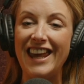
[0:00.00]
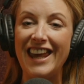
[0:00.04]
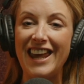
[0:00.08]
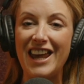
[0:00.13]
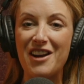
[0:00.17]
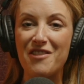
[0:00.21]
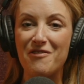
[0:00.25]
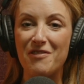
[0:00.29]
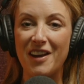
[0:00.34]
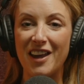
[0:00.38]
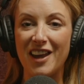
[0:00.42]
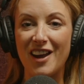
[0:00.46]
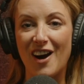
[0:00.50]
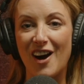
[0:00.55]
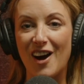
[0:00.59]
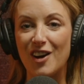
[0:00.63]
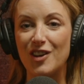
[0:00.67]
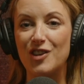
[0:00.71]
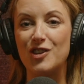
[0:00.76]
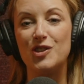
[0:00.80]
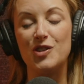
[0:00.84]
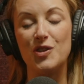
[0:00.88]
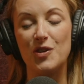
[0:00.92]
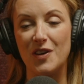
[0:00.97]
Today we are
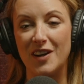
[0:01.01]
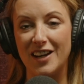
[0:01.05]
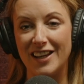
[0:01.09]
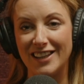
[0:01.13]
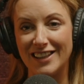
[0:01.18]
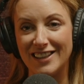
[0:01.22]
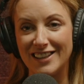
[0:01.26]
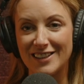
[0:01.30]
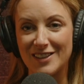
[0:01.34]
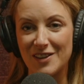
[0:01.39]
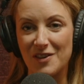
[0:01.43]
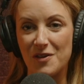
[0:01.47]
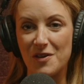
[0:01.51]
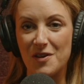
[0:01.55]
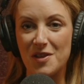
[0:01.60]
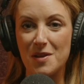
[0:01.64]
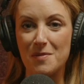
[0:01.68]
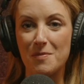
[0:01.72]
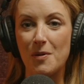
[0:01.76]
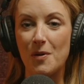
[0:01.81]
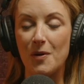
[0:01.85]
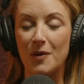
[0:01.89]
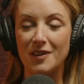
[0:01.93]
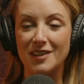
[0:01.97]
joined on the
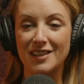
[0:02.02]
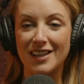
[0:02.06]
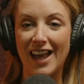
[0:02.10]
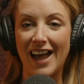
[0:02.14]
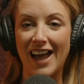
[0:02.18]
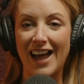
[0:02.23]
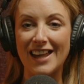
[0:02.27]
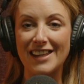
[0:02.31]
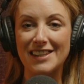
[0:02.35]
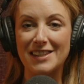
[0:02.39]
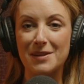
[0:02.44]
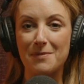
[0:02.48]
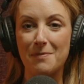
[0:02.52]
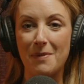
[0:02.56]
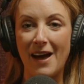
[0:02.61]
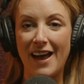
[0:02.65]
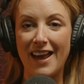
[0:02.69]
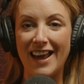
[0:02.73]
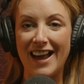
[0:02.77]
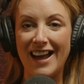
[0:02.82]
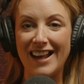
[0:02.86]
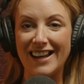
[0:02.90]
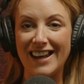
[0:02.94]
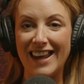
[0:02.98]
podcast
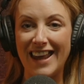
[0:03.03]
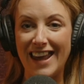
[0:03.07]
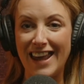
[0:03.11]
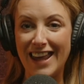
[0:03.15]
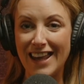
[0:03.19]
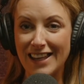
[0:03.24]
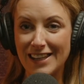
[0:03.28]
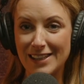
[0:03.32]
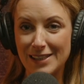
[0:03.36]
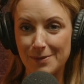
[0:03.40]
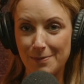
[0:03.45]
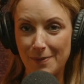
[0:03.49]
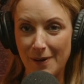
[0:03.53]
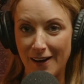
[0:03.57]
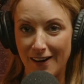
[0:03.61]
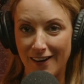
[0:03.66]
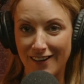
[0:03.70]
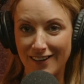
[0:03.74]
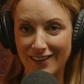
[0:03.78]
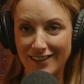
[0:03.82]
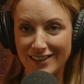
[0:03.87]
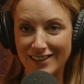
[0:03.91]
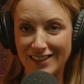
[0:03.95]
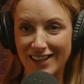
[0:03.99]
by an
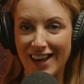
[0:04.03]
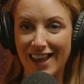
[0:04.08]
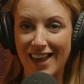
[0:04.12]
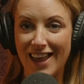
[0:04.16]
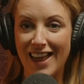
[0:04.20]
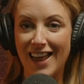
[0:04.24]
expert,